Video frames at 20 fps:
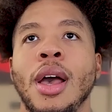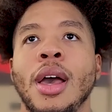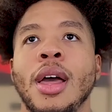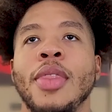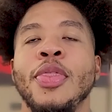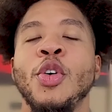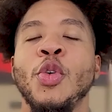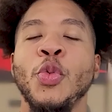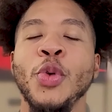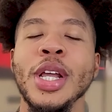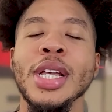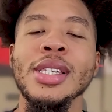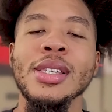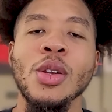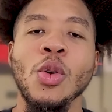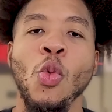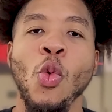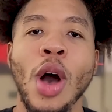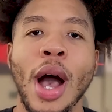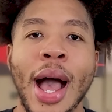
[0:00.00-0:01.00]
The
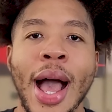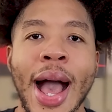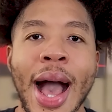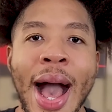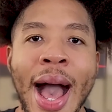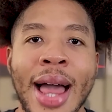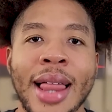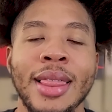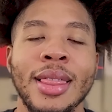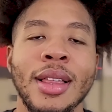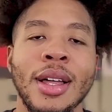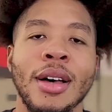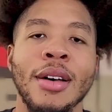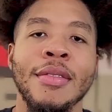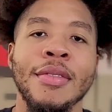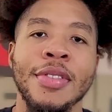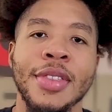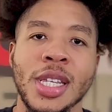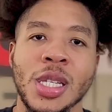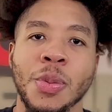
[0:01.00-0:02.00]
reason why I
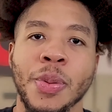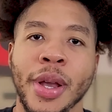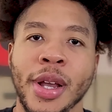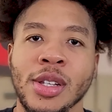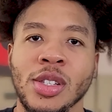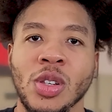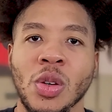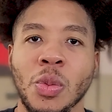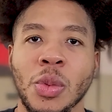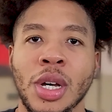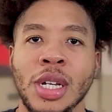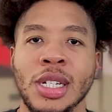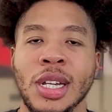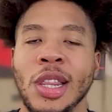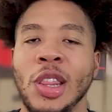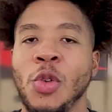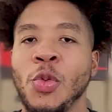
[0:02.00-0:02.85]
love this pair so much, and